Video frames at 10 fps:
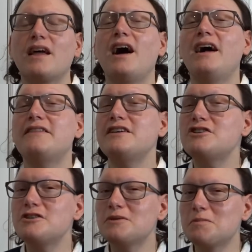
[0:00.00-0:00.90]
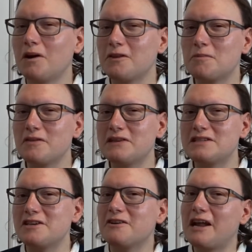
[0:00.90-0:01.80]
I think she was bought the
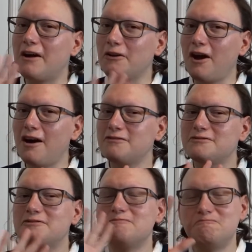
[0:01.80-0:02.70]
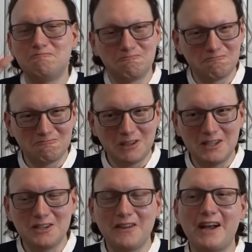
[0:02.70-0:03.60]
previous year and held off
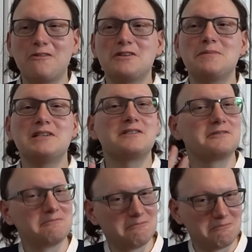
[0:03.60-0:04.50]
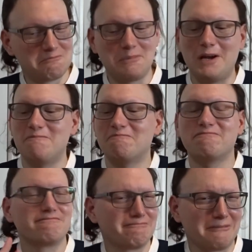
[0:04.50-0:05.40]
until that Christmas. But
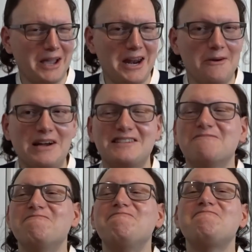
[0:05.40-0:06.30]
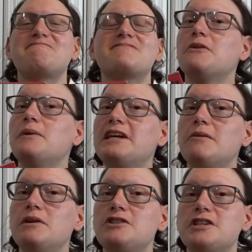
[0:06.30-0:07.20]
anyways, the
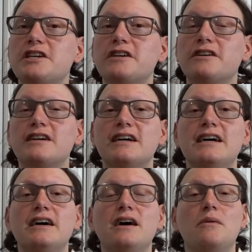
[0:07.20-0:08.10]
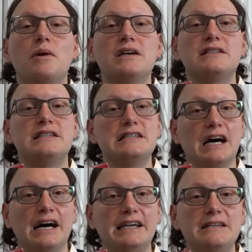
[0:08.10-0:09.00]
Wicked Witch here was
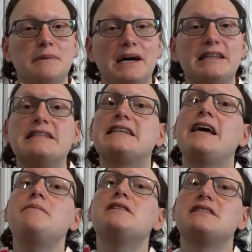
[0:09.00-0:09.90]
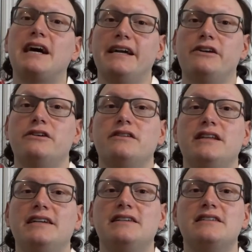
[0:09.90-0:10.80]
designed by the same designer
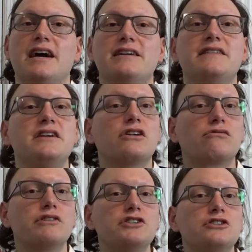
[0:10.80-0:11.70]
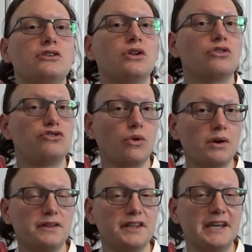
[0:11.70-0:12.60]
that designed the original
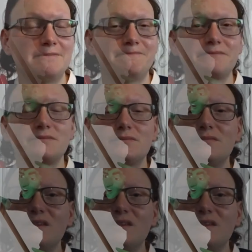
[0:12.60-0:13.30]
Dorothy. I